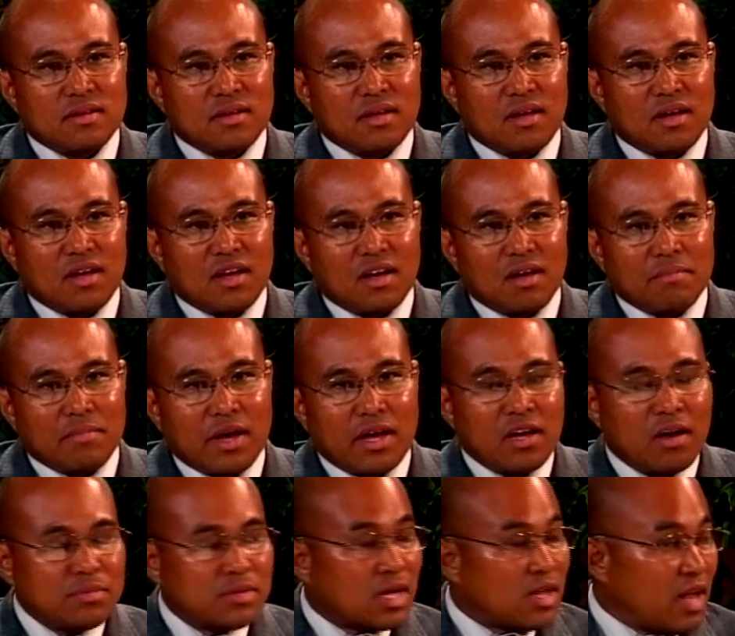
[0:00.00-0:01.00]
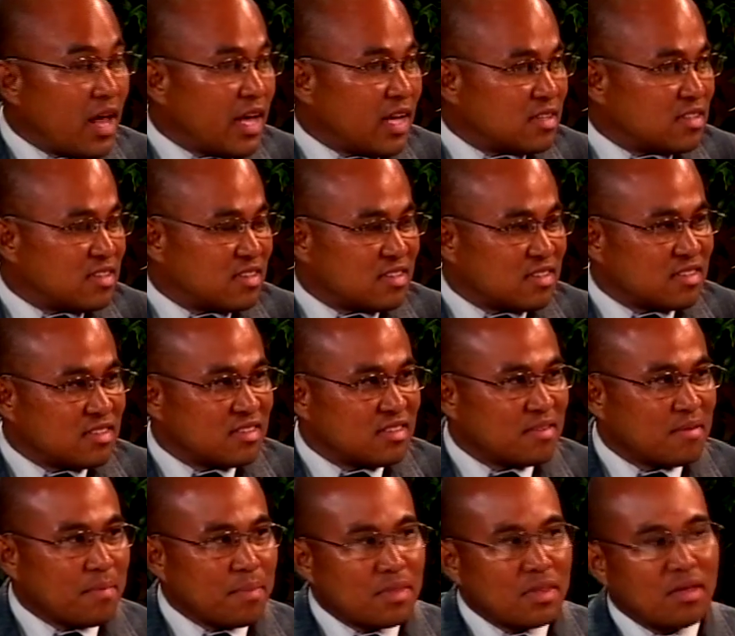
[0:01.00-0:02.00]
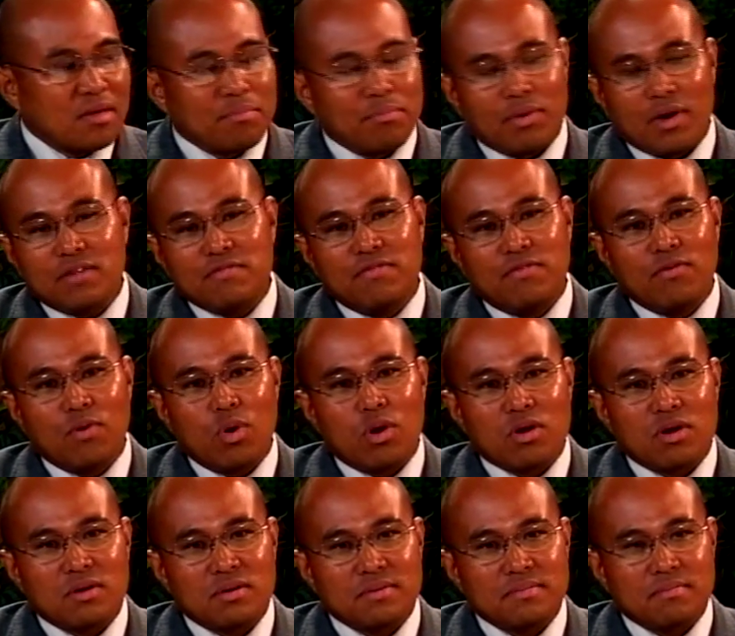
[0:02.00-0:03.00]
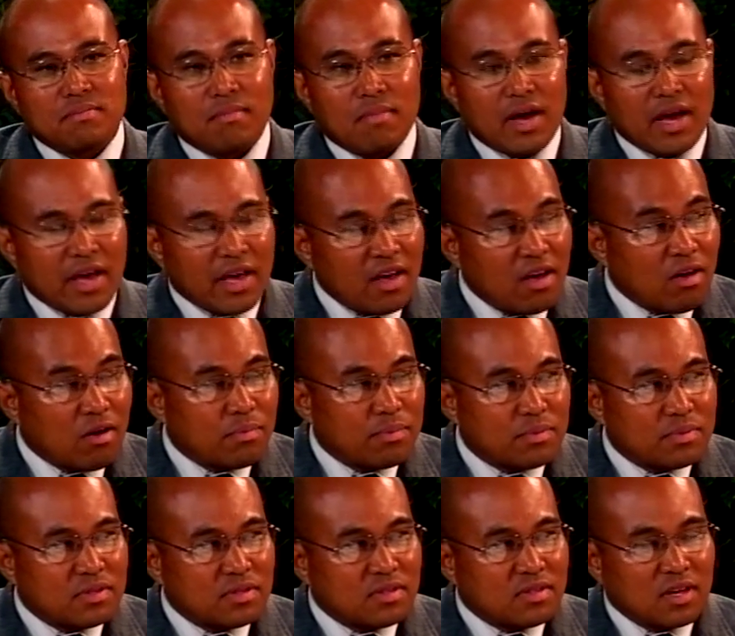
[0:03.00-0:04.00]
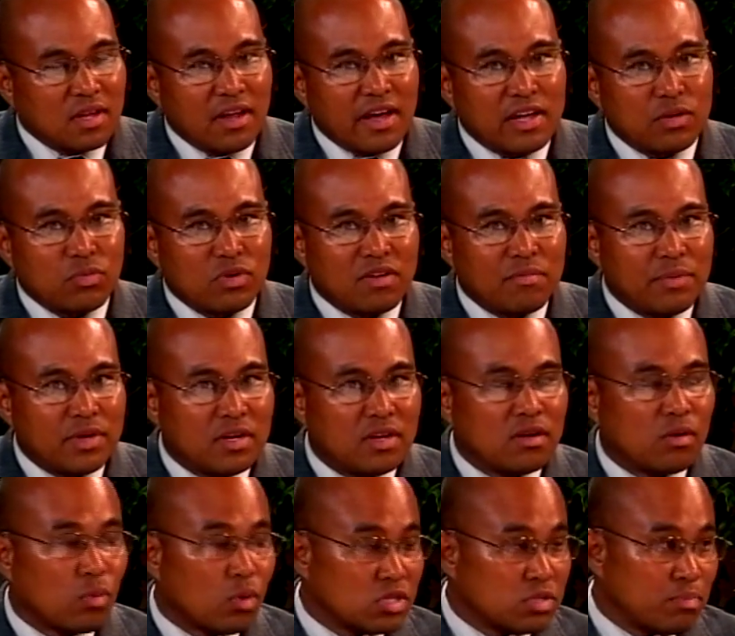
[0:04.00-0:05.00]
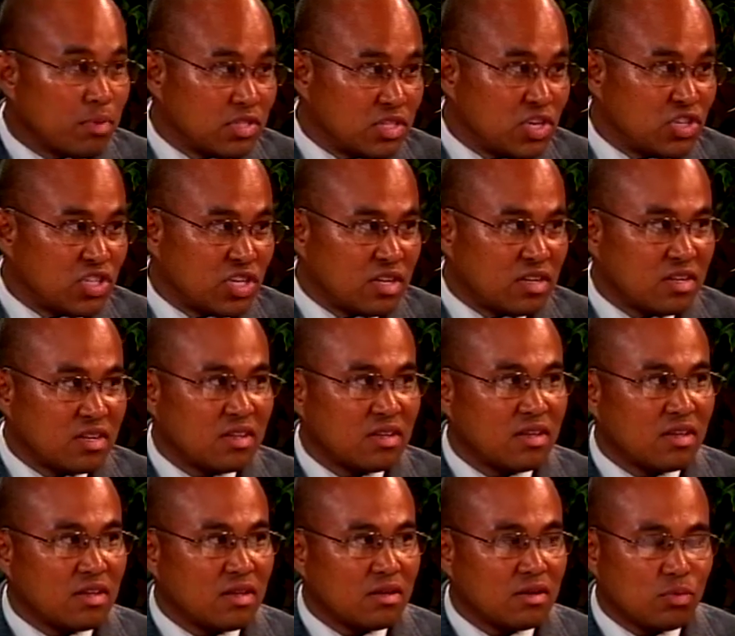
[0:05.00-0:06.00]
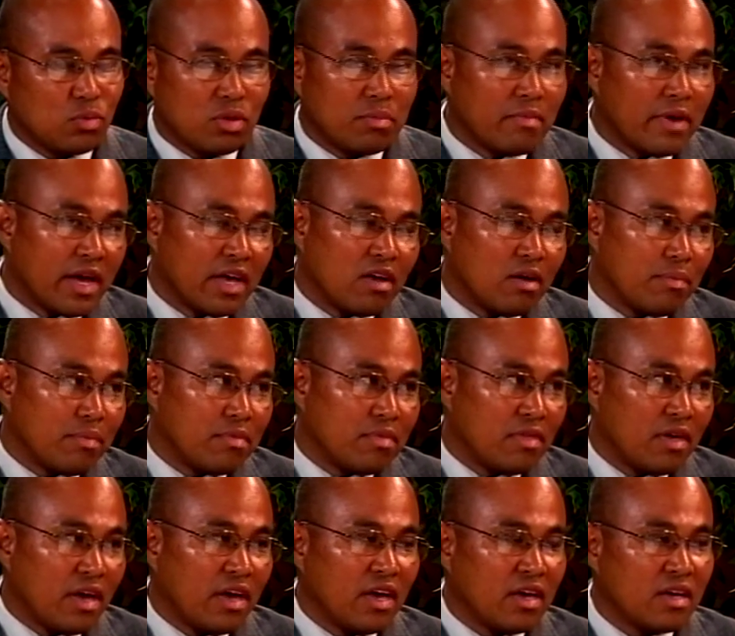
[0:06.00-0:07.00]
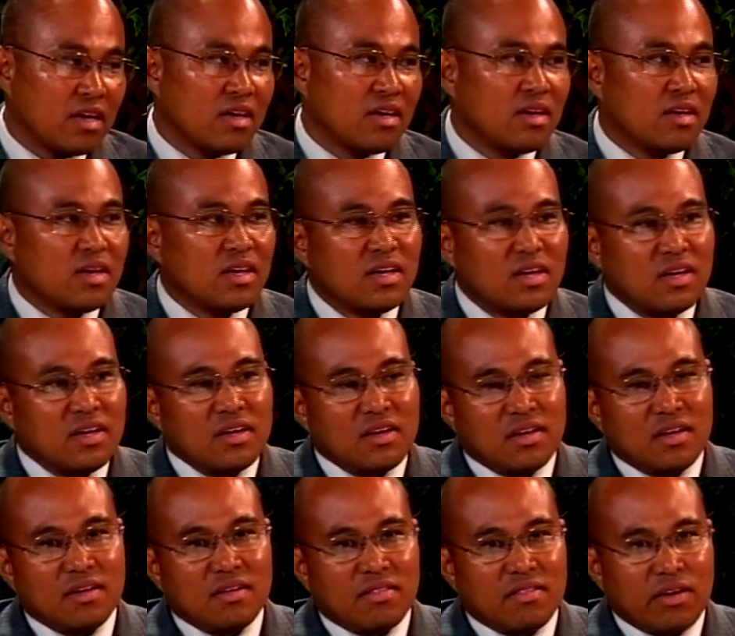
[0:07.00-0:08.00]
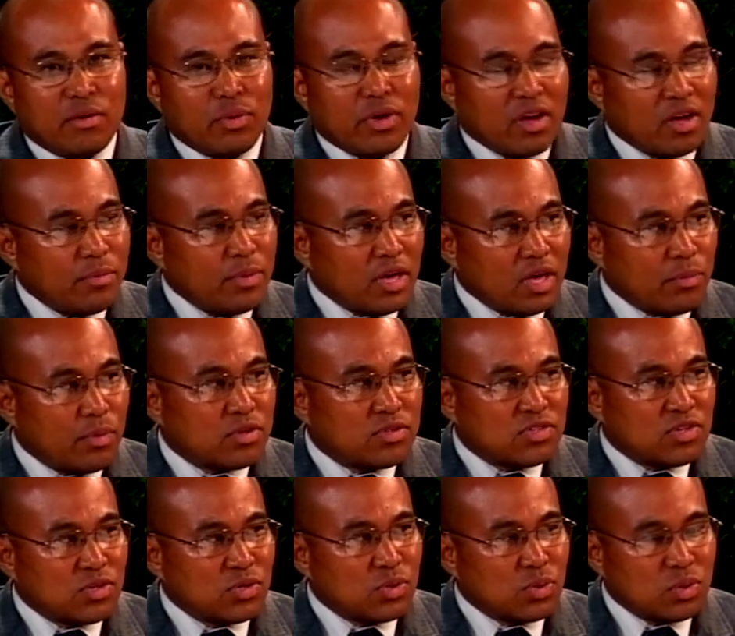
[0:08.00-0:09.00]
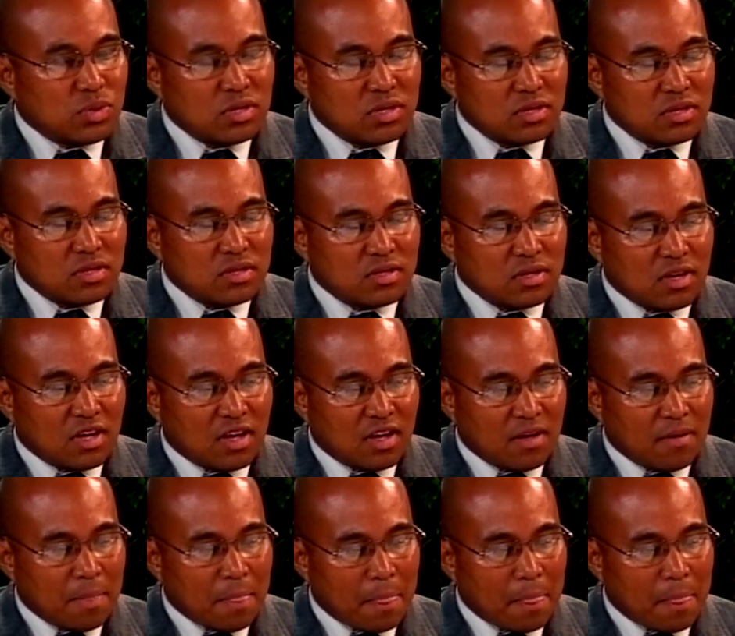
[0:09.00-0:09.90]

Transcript: I help the client. But for my help, the client would have been in a worse position. With my help, they were able to, I